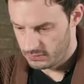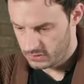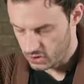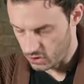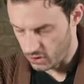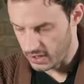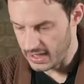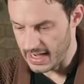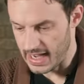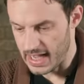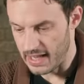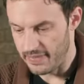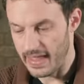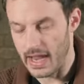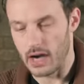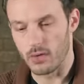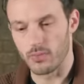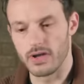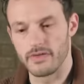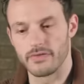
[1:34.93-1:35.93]
turning on
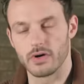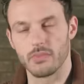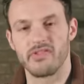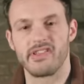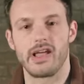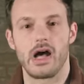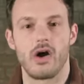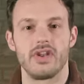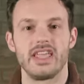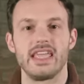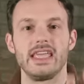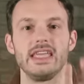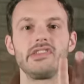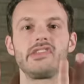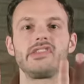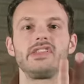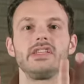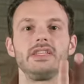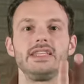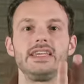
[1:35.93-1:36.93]
that reverb sound
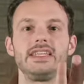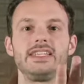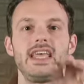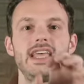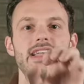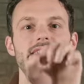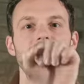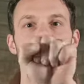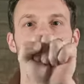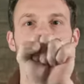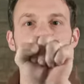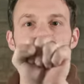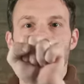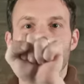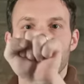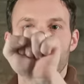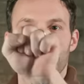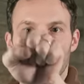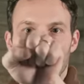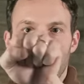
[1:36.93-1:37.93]
instantly takes that
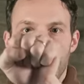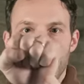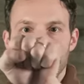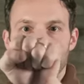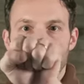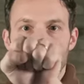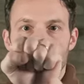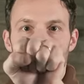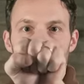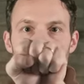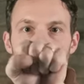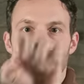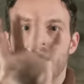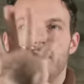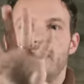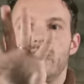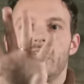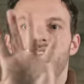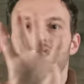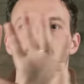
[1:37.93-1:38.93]
synth from right in the middle of your
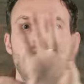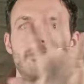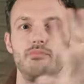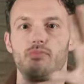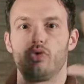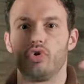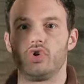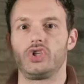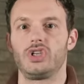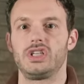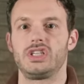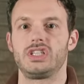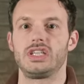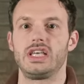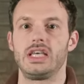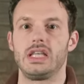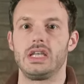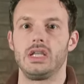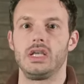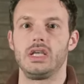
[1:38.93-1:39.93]
mix and pushes
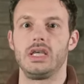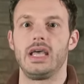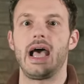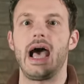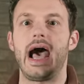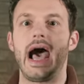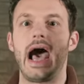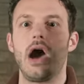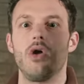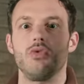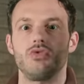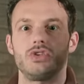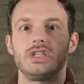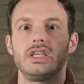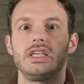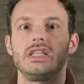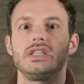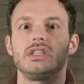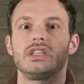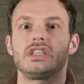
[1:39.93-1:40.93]
it out
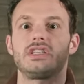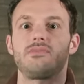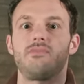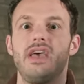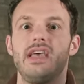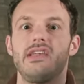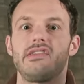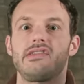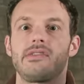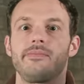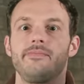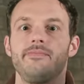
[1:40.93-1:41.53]
into space.